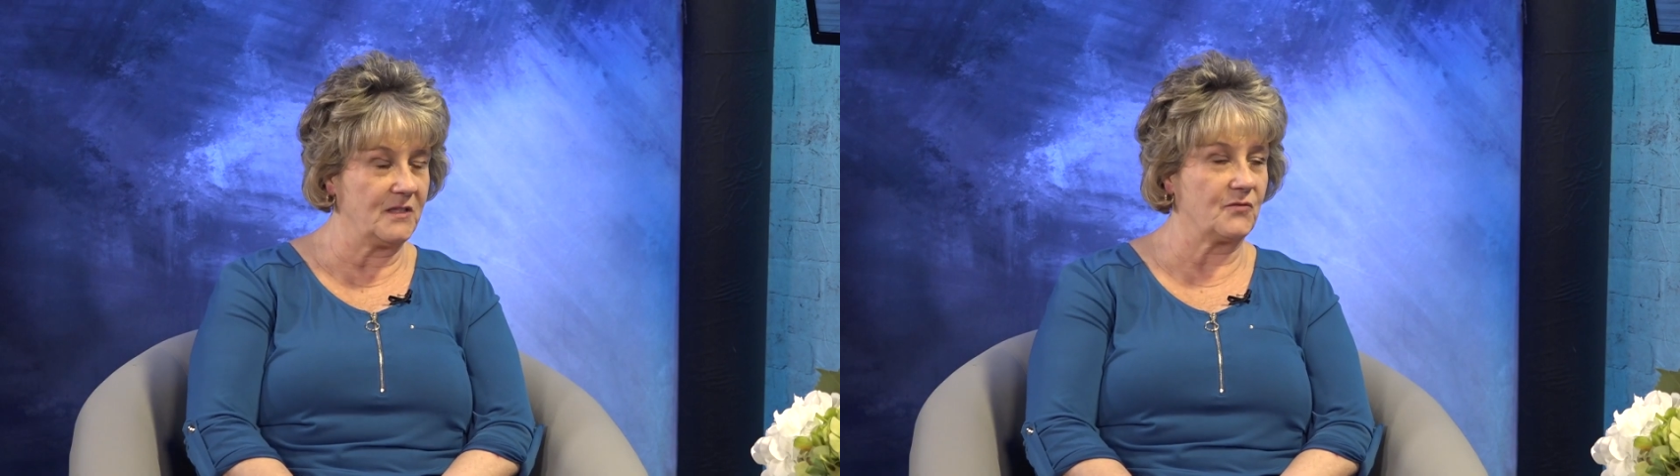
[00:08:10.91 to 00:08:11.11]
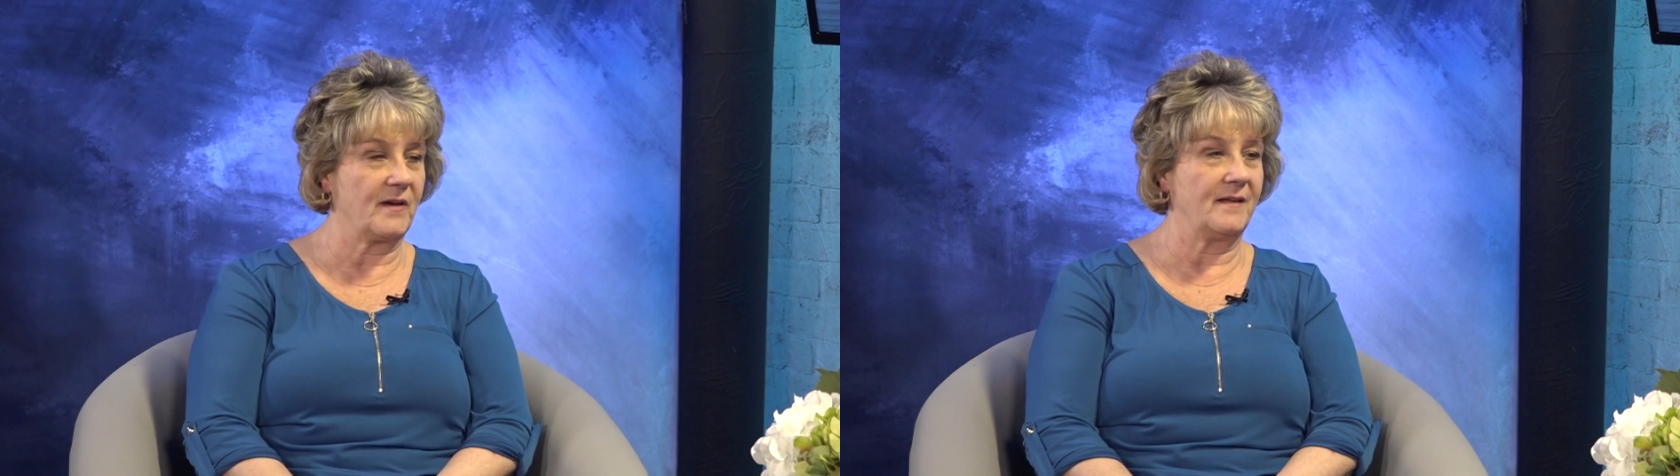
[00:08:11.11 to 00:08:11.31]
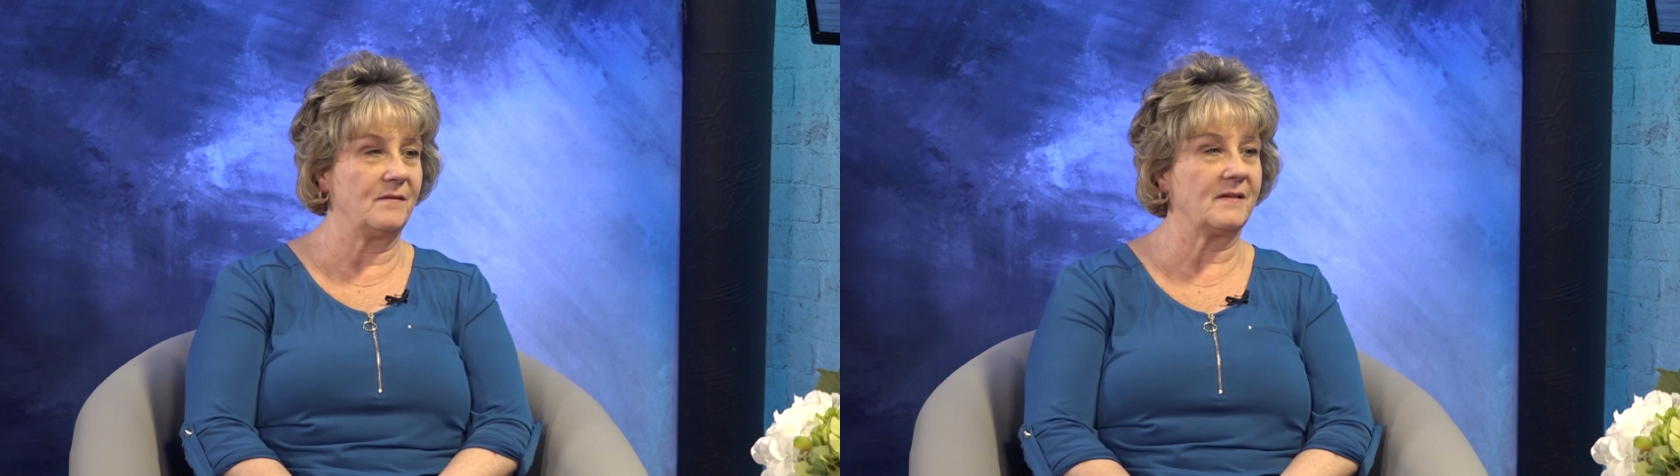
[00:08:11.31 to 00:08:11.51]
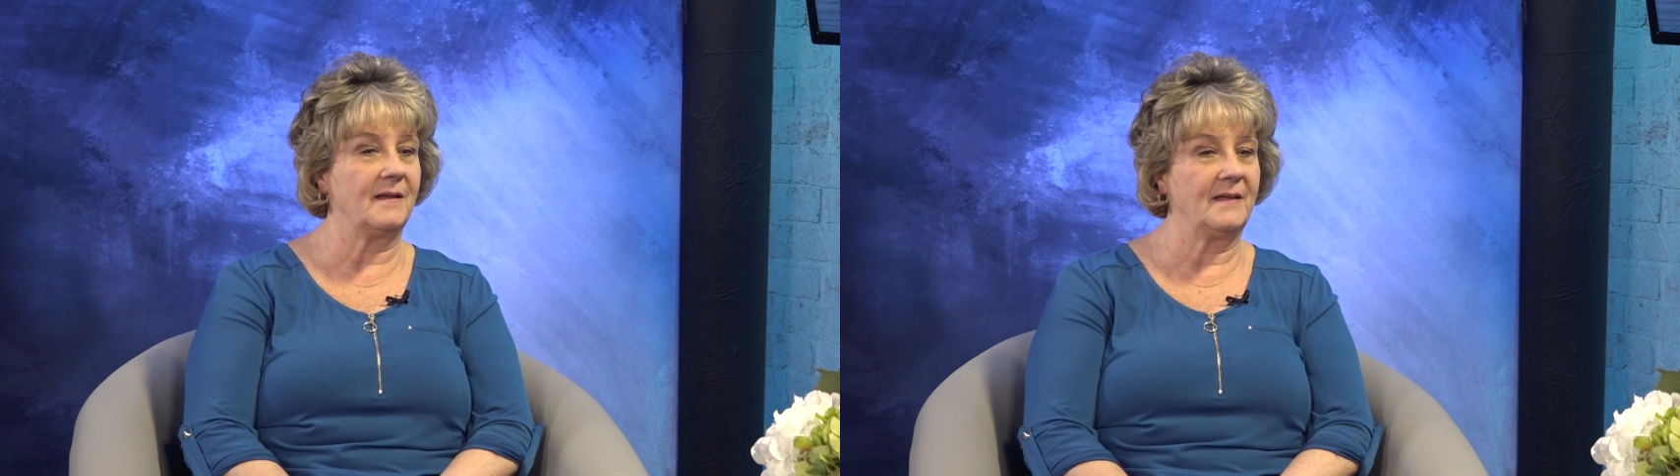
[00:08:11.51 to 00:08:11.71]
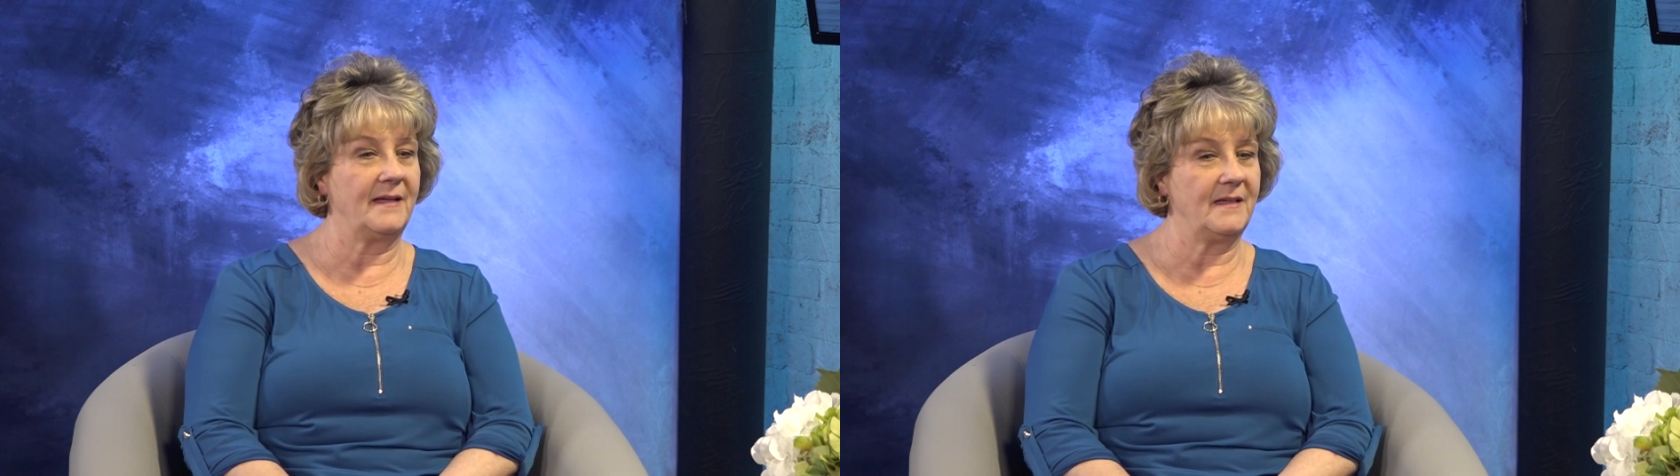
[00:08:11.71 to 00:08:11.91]
trends
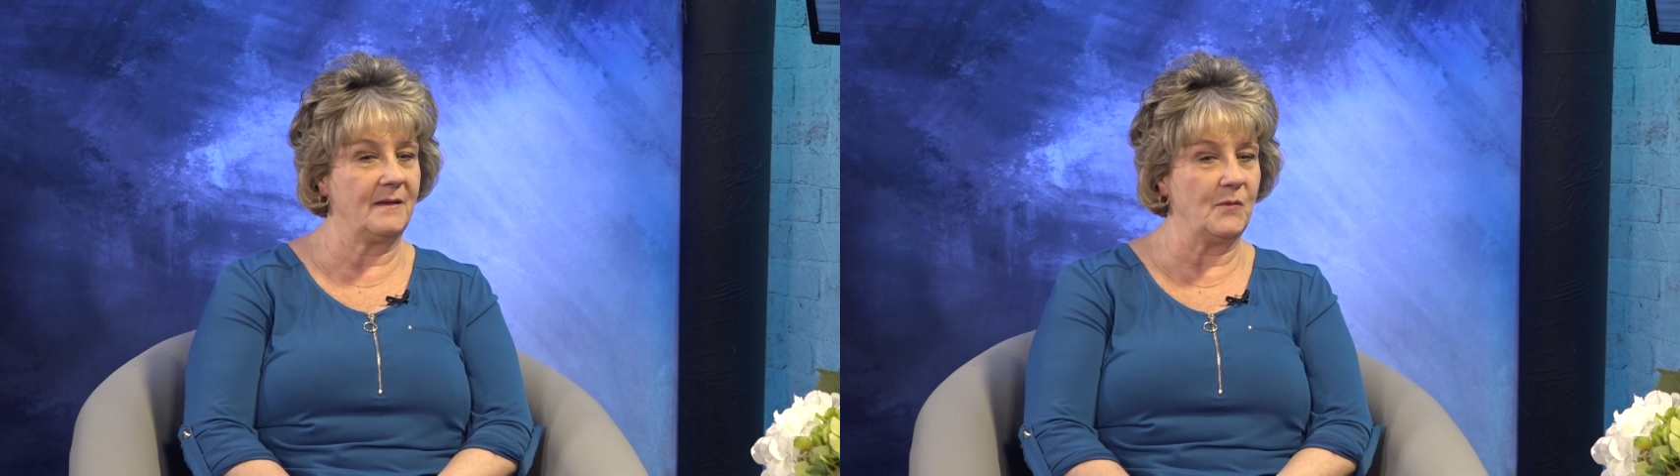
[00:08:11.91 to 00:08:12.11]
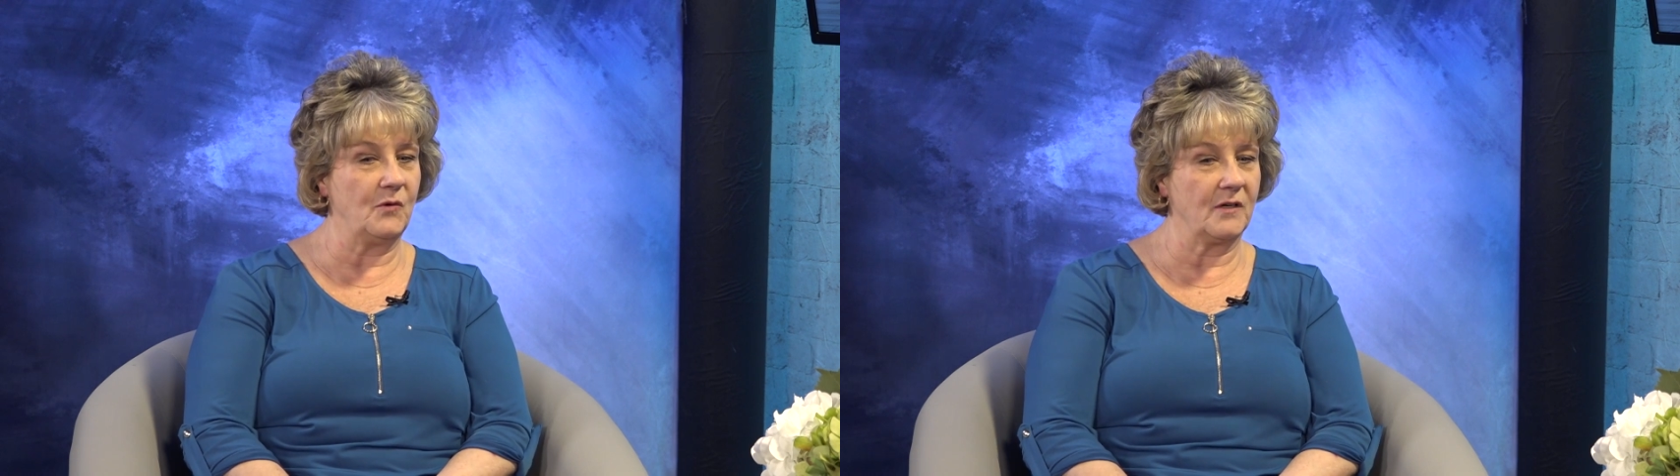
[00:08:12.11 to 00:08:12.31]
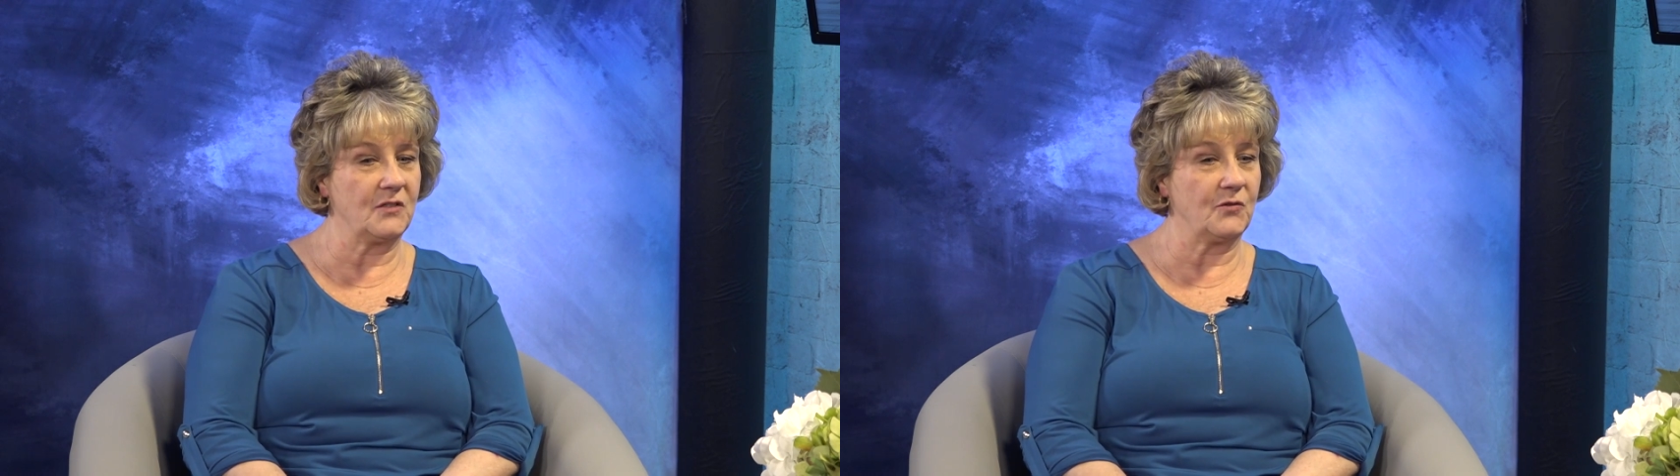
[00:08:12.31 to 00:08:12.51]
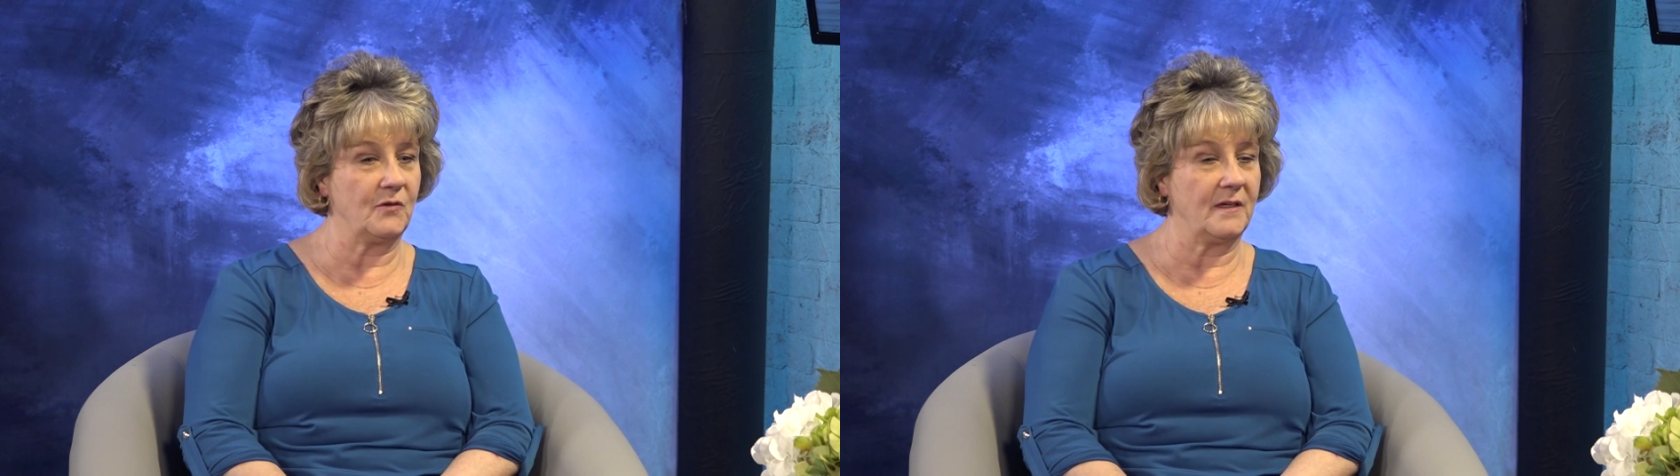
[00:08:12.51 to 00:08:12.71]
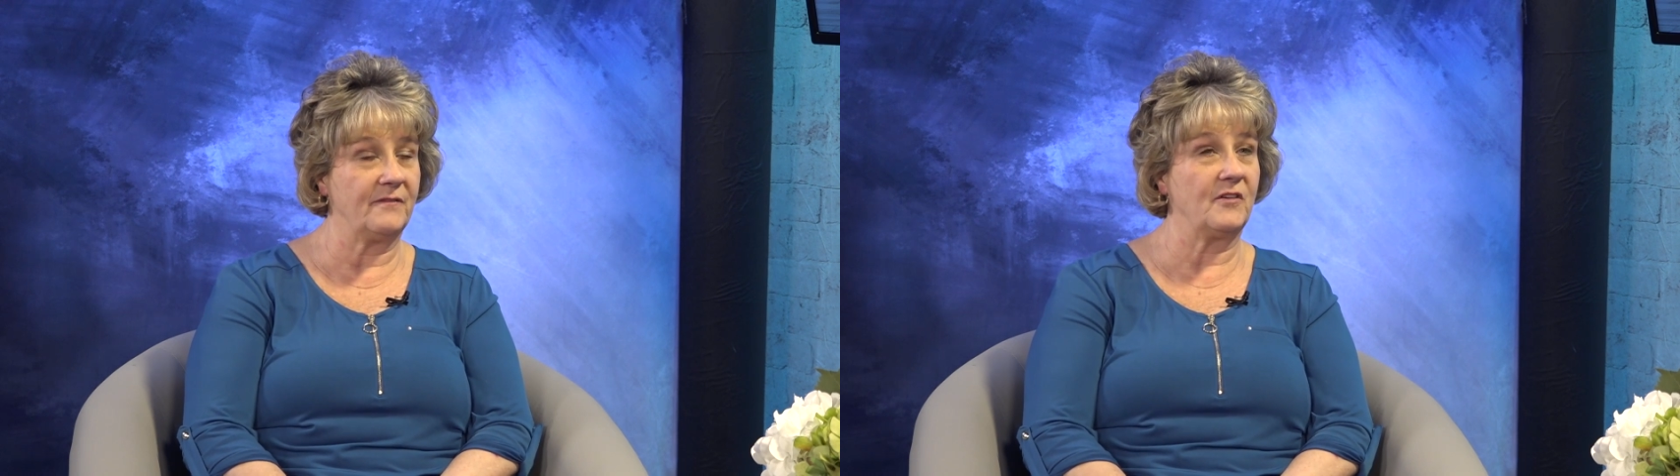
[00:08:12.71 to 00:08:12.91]
are lending more toward,